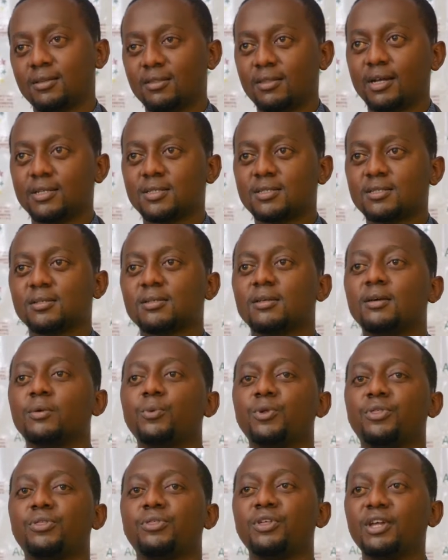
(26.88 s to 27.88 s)
that
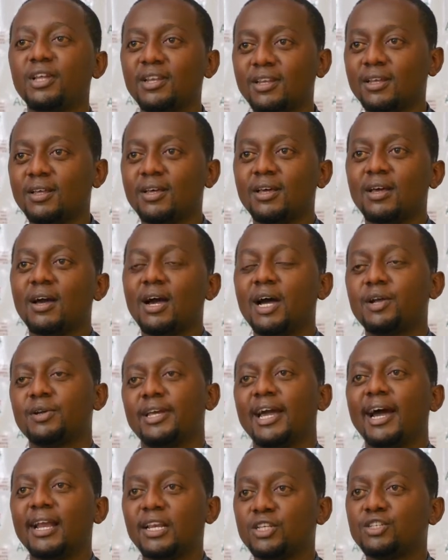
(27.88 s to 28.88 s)
within a
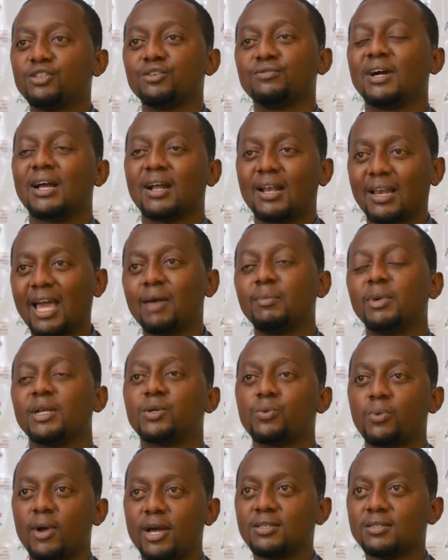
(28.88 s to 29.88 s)
reality of a
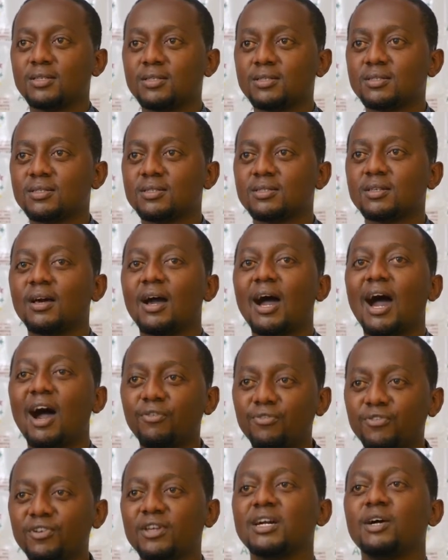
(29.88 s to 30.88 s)
climate crisis,
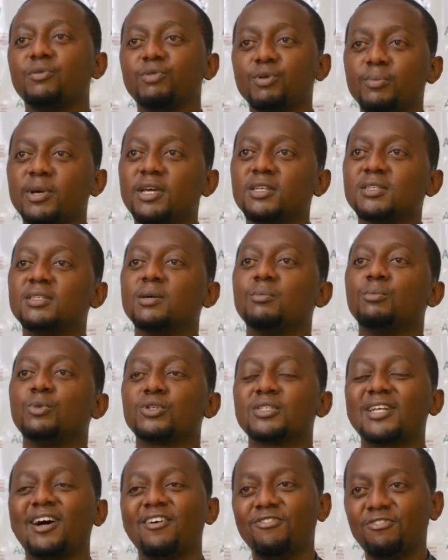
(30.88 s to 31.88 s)
Africa remains the
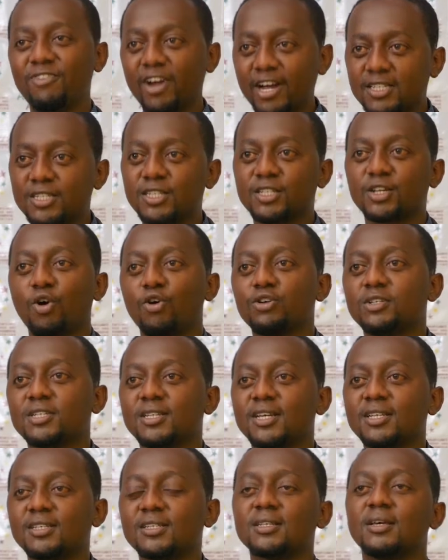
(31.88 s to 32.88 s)
most affected
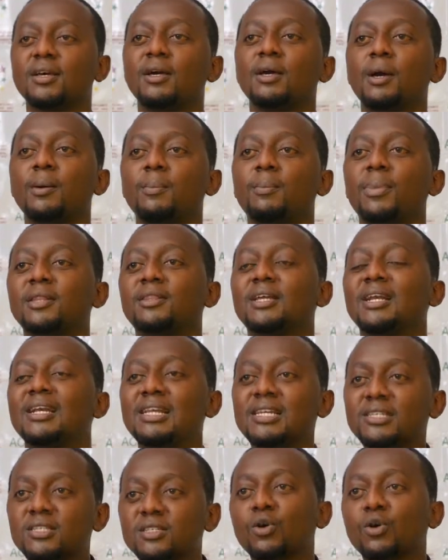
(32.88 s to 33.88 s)
continent, but the least